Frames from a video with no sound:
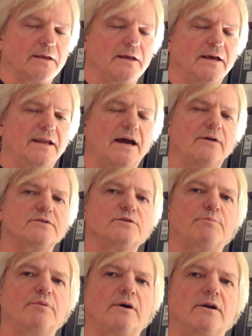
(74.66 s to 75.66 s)
And how is your
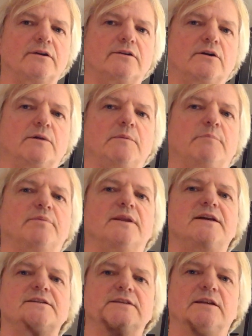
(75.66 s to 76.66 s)
product going to be
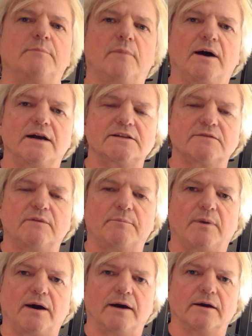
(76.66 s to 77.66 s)
placed in the minds of the
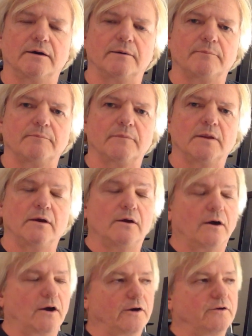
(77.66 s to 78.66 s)
buyer?
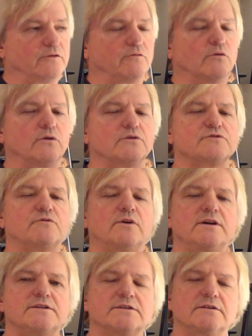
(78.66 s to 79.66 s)
Are you the
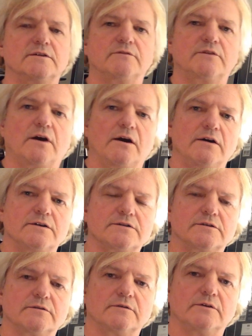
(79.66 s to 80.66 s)
Rolls-Royce of
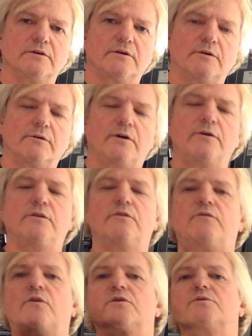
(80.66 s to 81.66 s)
cars, or are you the
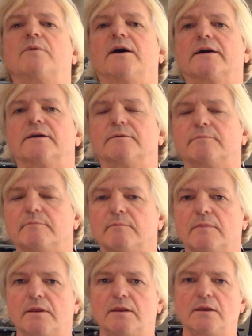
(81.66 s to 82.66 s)
Volkswagen?
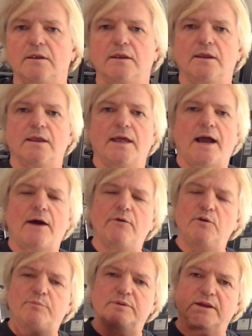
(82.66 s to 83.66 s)
How are
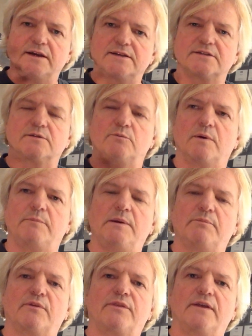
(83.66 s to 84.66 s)
you placed when
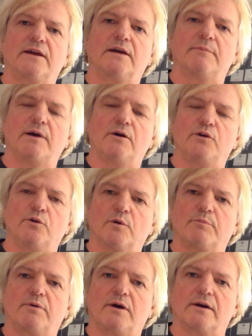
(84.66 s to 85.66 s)
people think about your
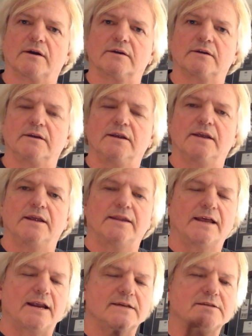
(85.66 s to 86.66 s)
product? And
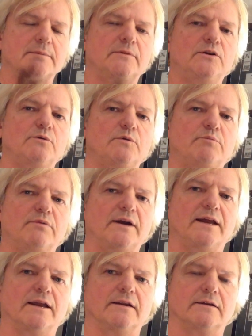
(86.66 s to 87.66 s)
that has something to do with
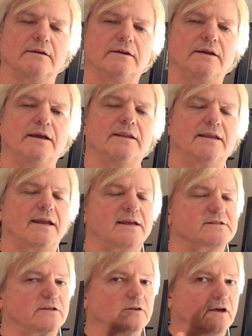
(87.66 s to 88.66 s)
brand. That
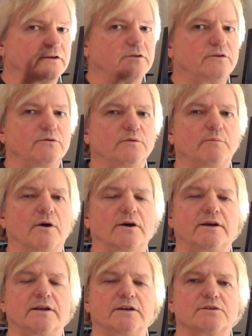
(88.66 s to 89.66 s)
has a lot to do with
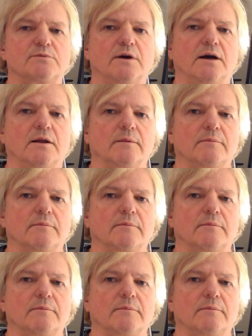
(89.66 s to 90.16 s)
marketing as well.